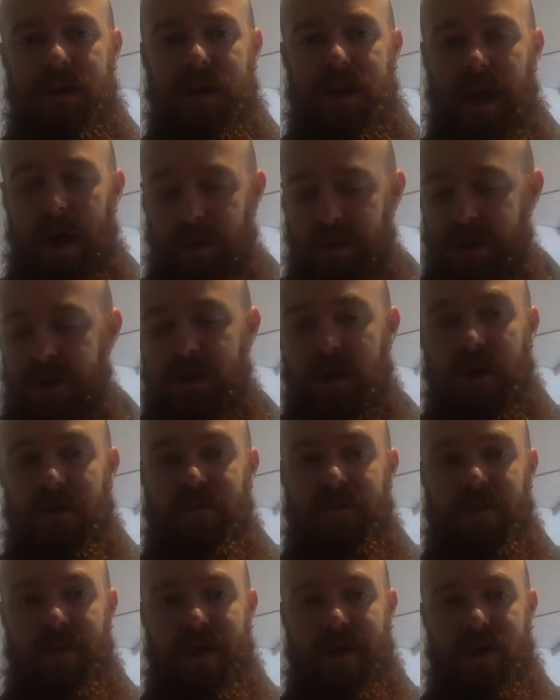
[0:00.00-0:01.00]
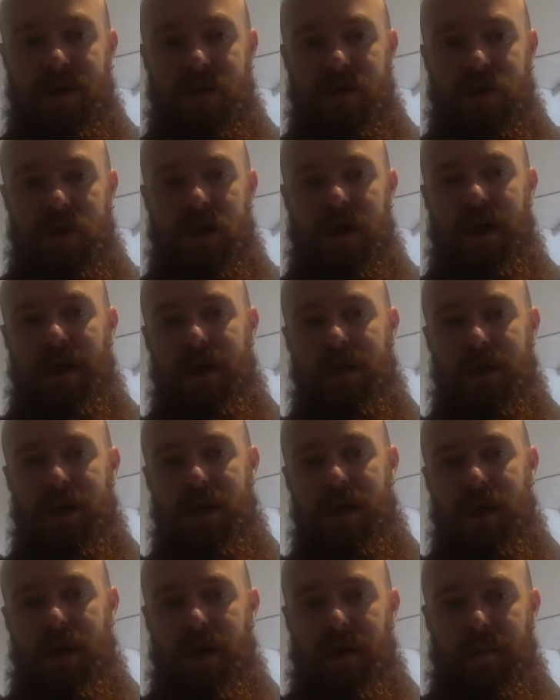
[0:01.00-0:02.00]
now it's time for me to check
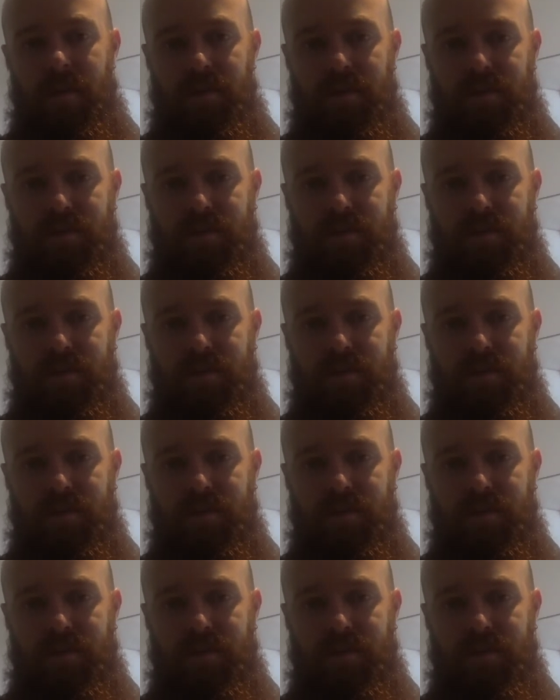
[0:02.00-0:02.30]
the